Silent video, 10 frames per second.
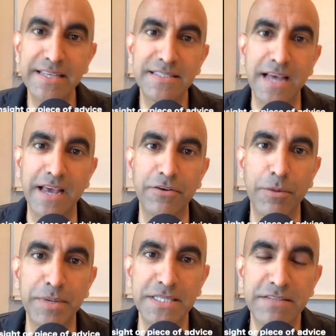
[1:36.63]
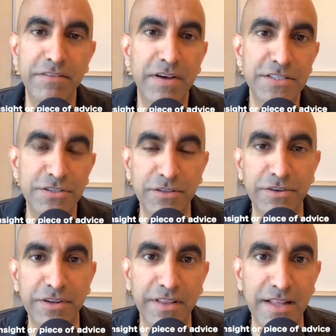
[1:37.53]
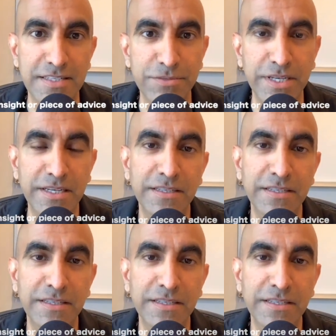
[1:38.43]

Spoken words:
insight or a piece of advice you learned in the last week?